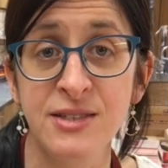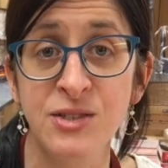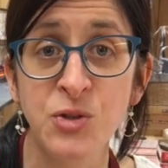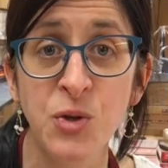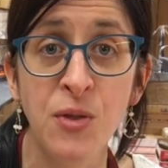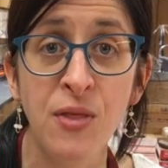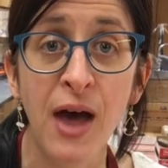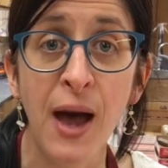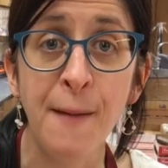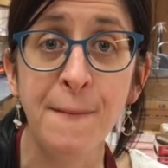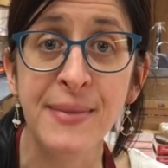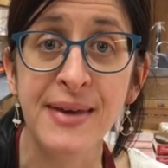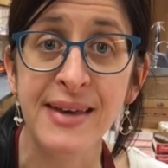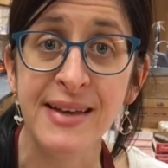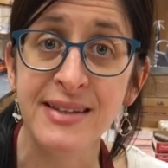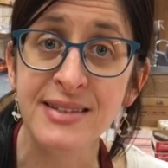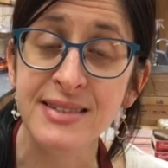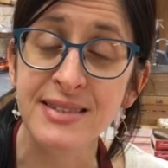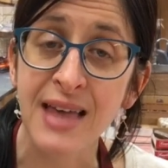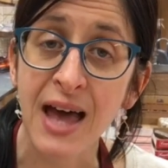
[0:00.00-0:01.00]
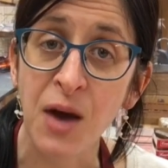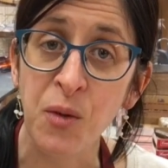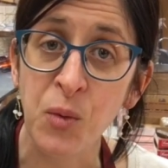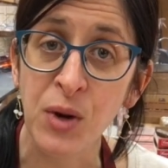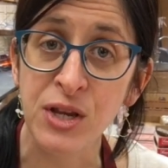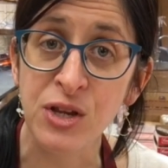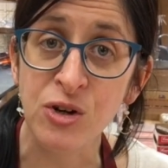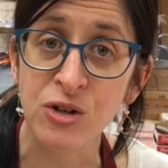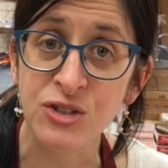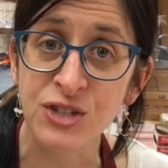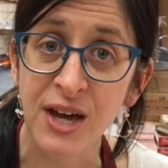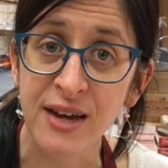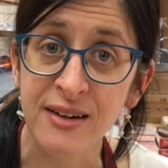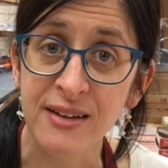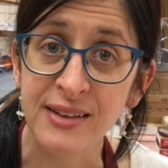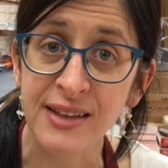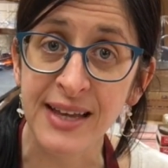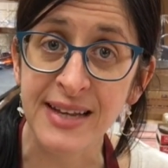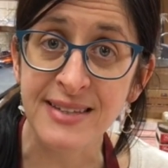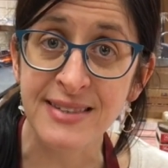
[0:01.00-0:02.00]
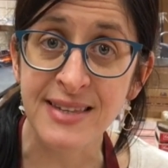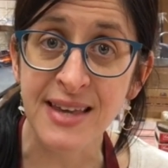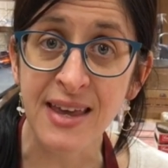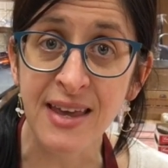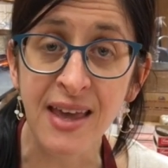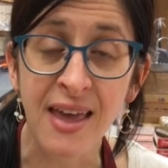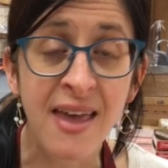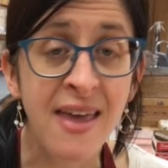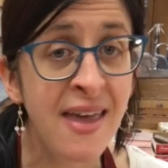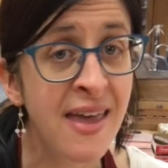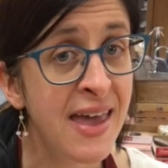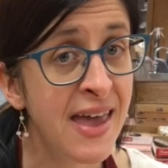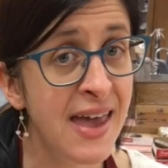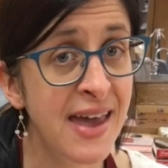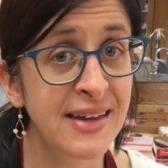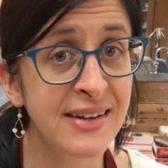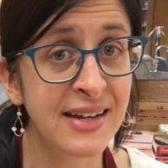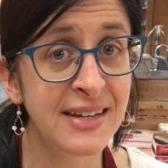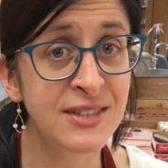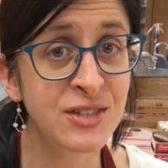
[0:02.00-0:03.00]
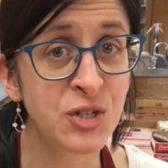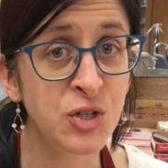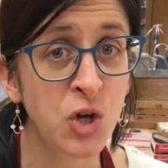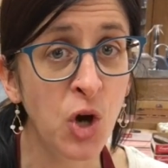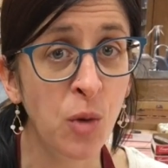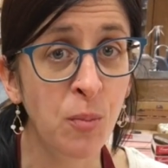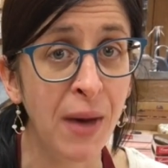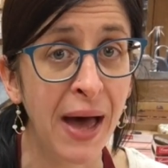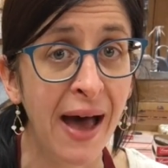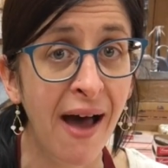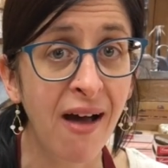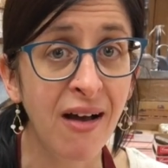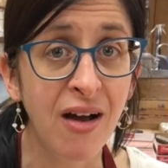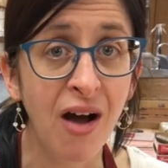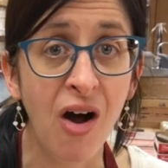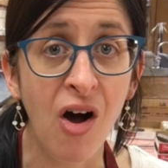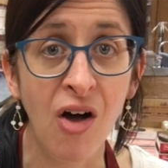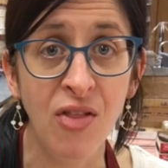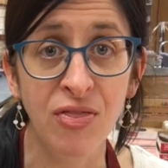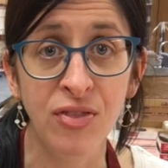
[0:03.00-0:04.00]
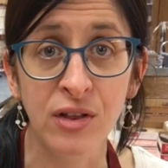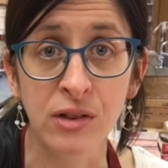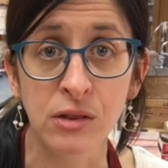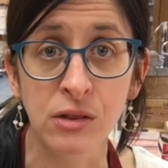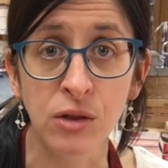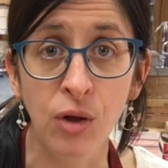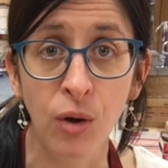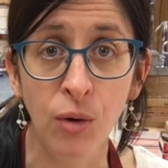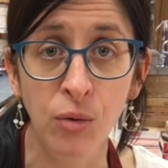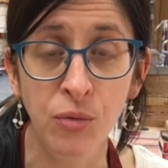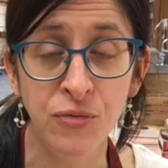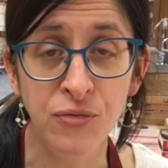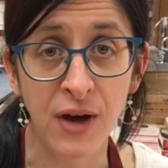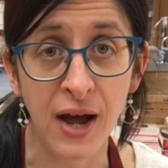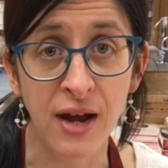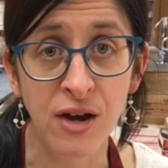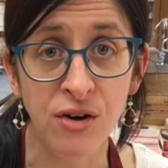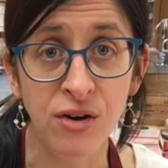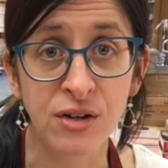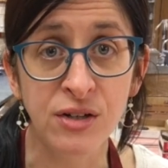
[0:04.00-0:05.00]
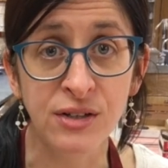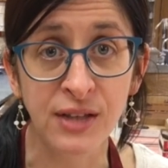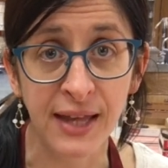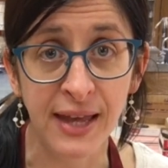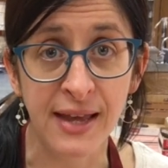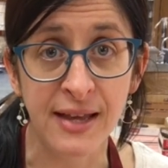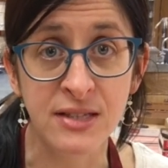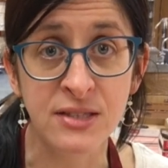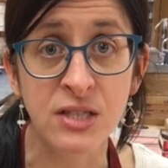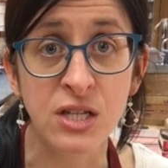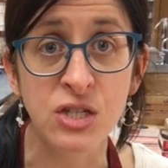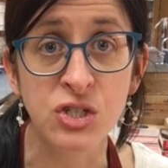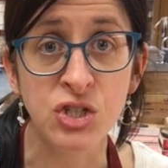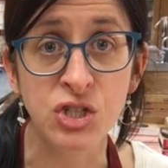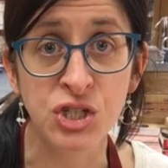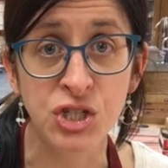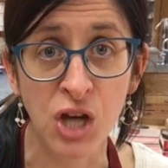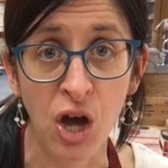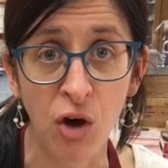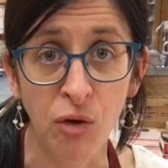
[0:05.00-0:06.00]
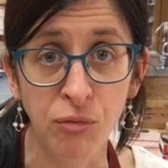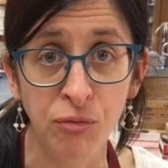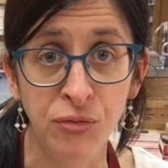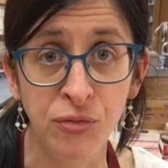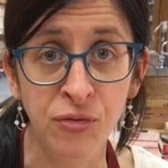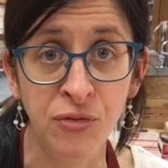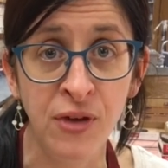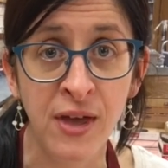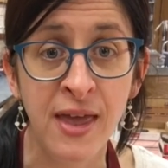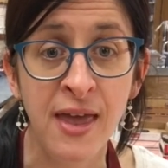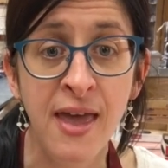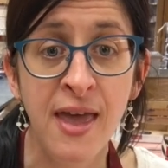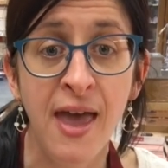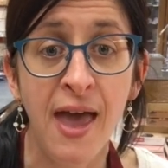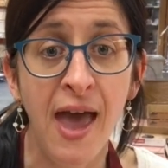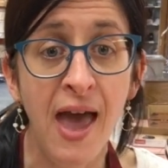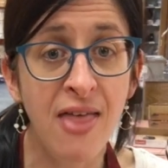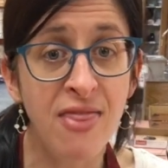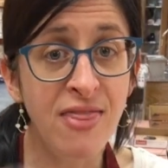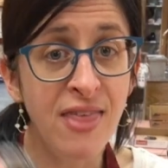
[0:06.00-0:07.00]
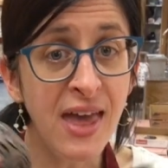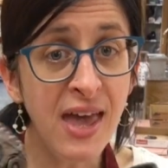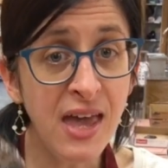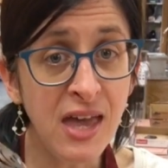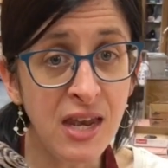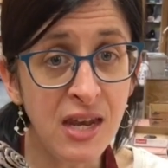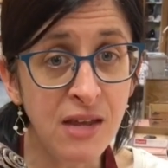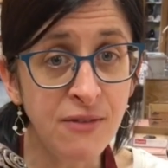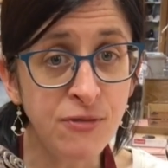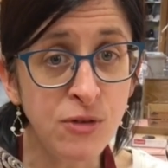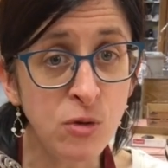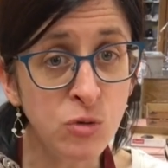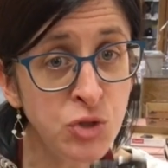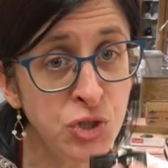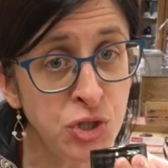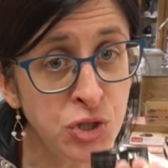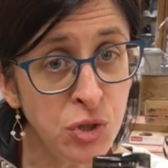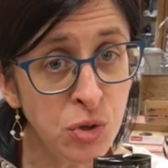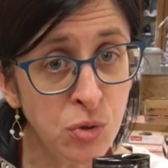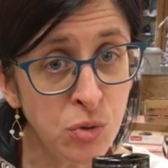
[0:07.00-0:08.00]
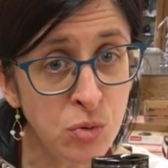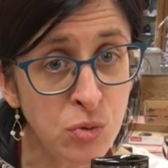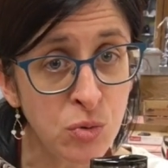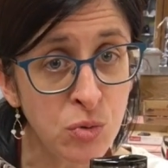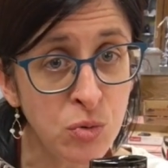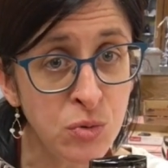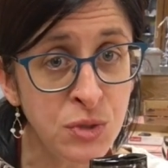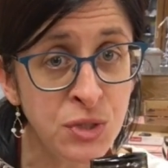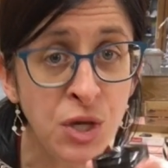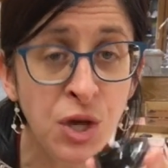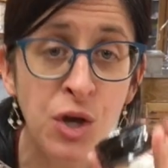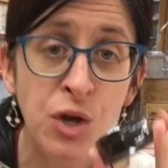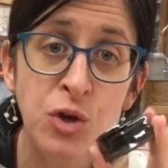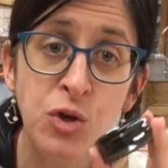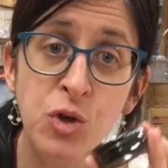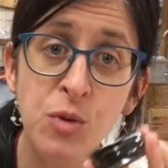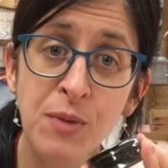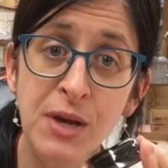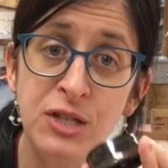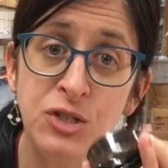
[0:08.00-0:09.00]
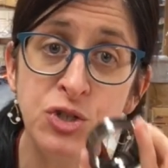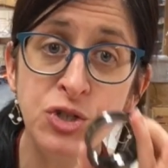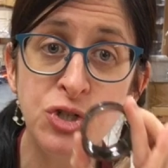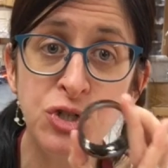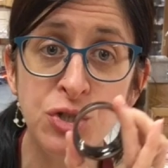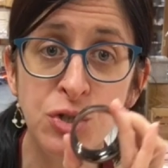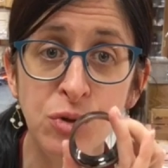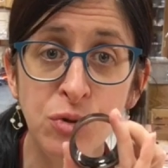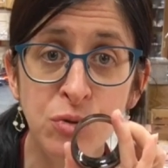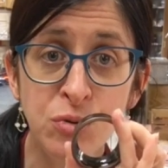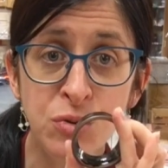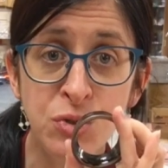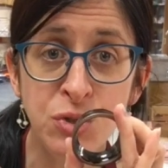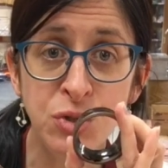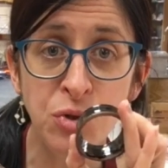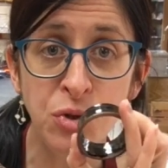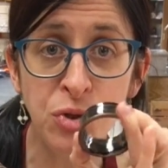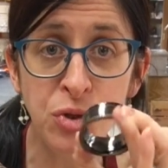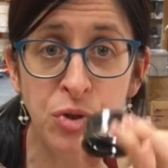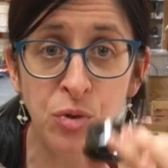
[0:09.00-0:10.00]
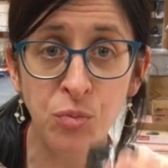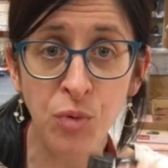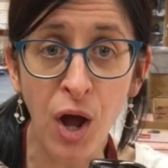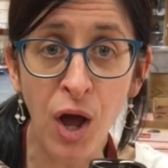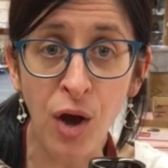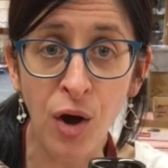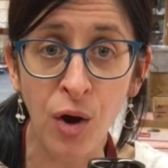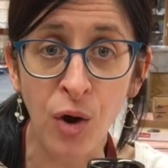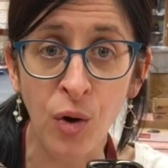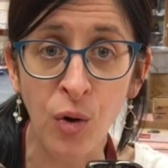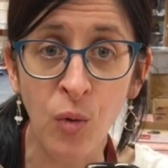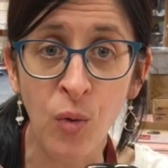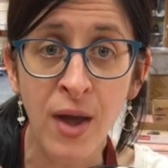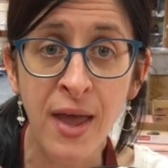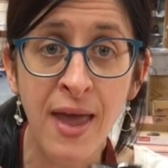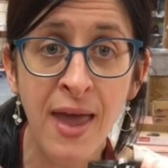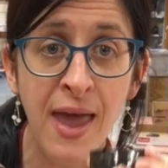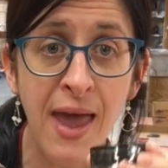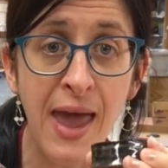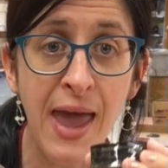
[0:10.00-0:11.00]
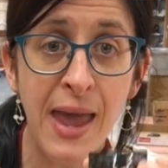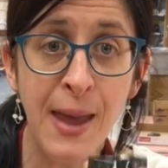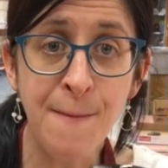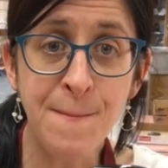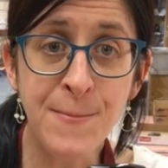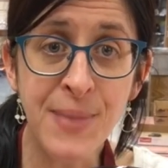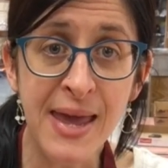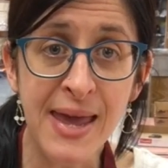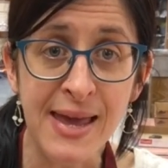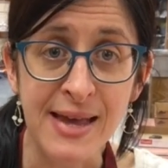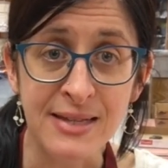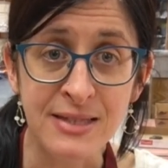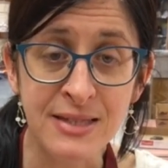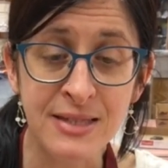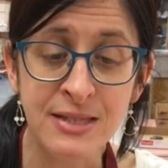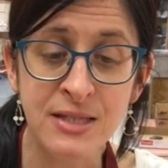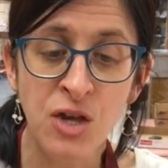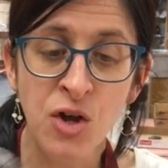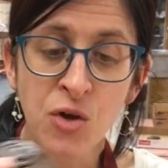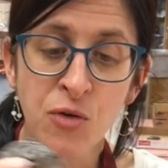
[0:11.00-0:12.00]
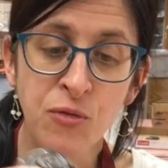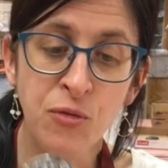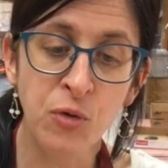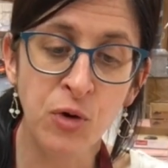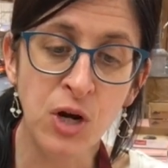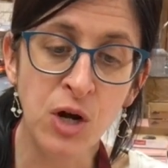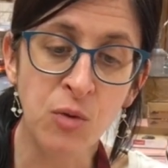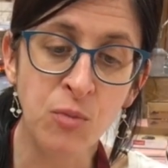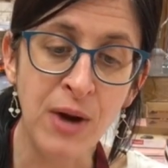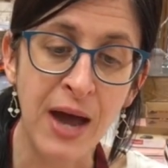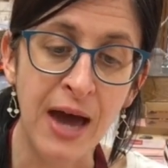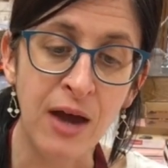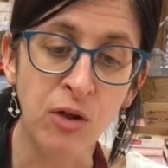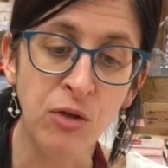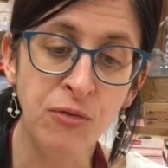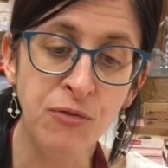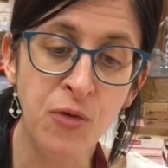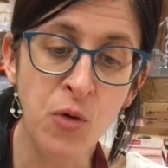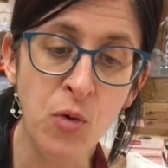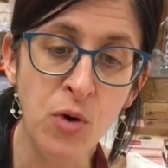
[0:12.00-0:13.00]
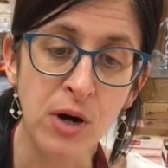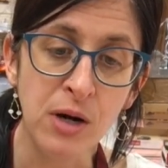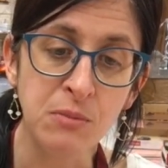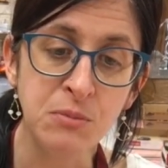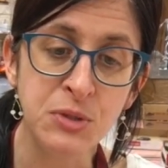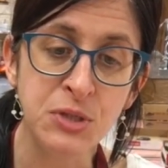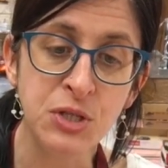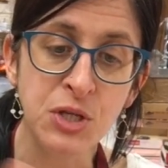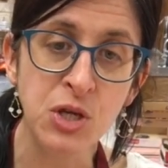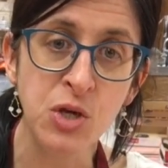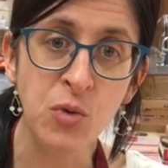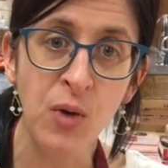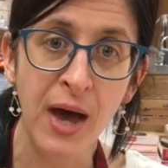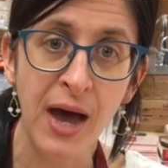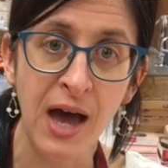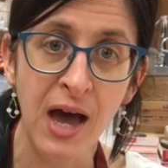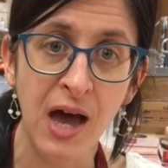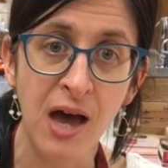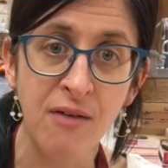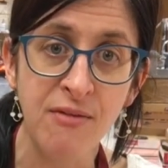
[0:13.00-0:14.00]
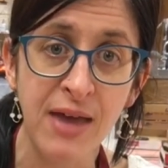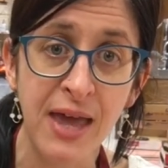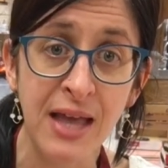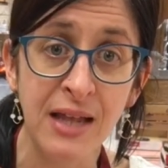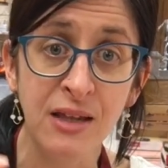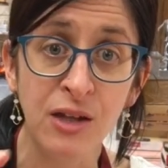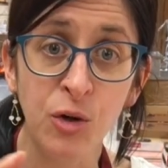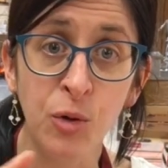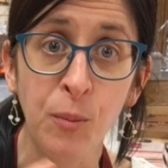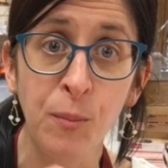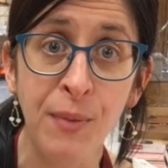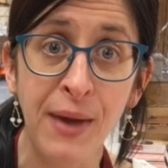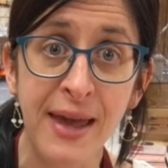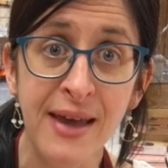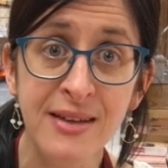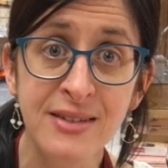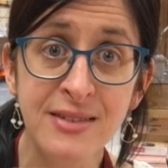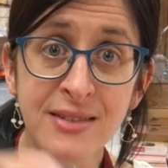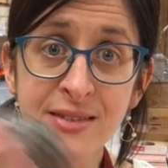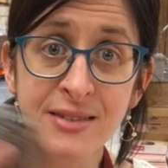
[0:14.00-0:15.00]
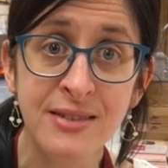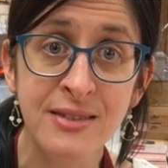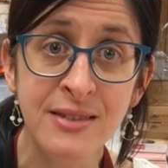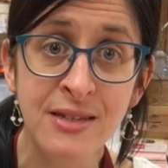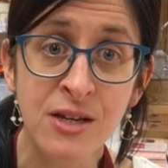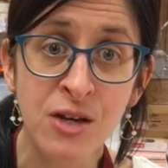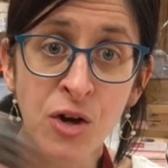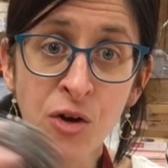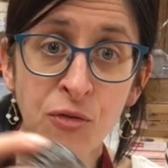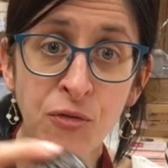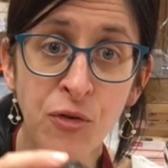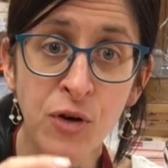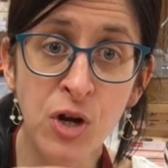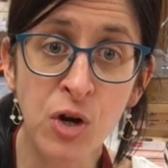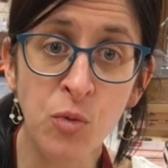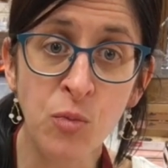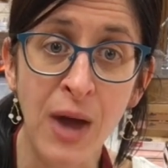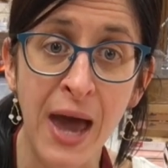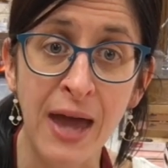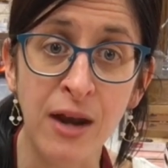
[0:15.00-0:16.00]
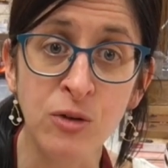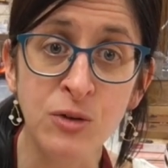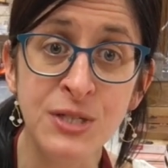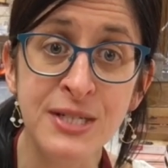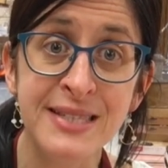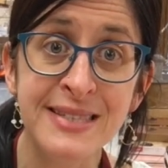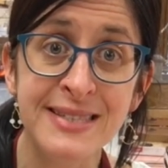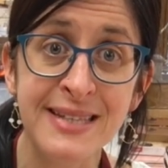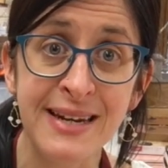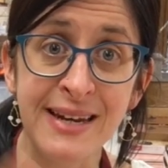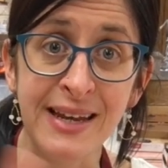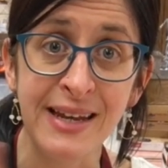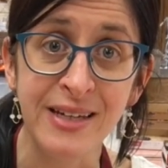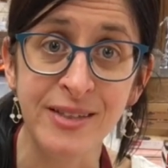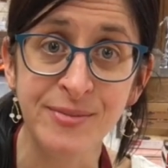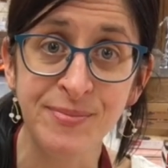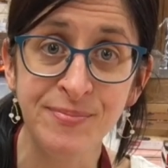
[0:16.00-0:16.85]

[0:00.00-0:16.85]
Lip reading: So that means that when you're done glazing, it needs to go back on the low fire glaze shelf. And then if you choose, you may choose to throw a base for your rattle form. So you have a little base for your rattle to sit in.